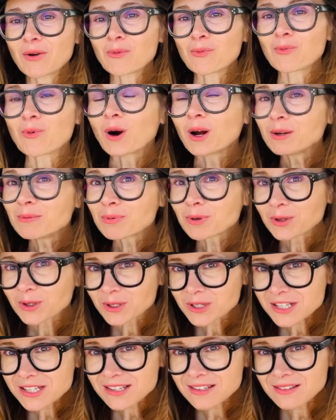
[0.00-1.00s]
one
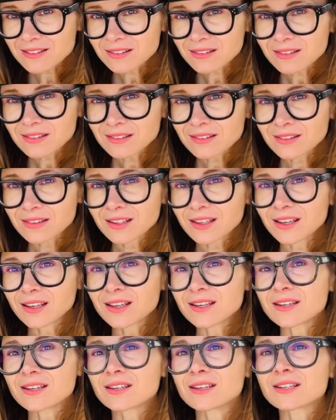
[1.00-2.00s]
person
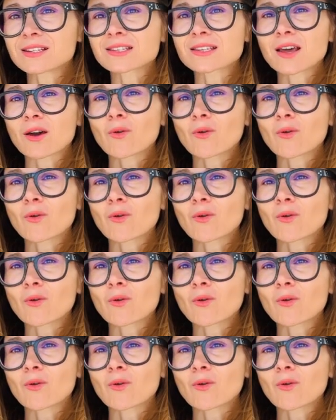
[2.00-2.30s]
is